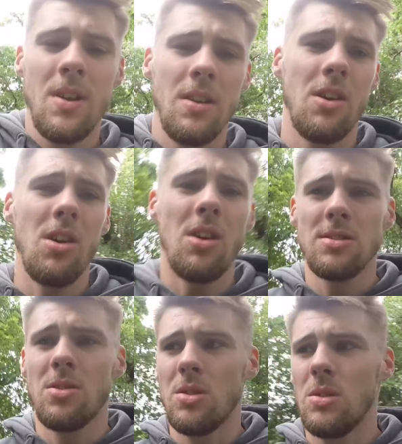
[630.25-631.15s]
The car's
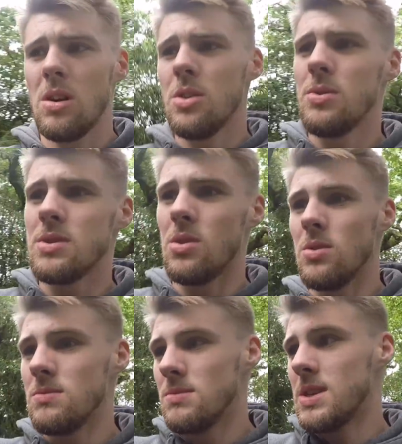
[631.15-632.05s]
like, I know it's like
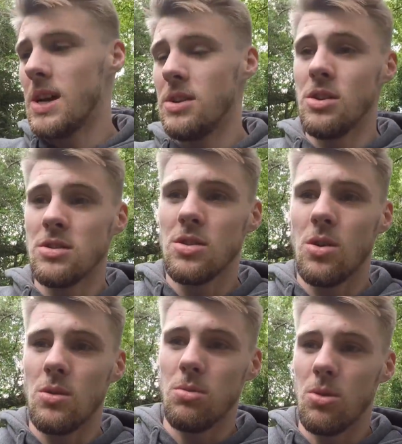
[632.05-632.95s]
10 years
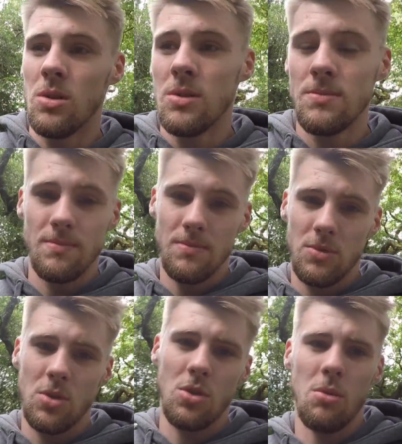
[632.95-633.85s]
old, but
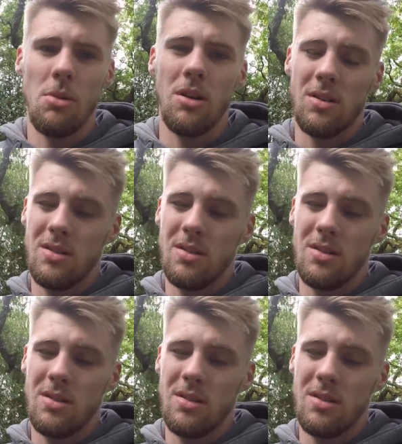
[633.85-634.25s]
come on.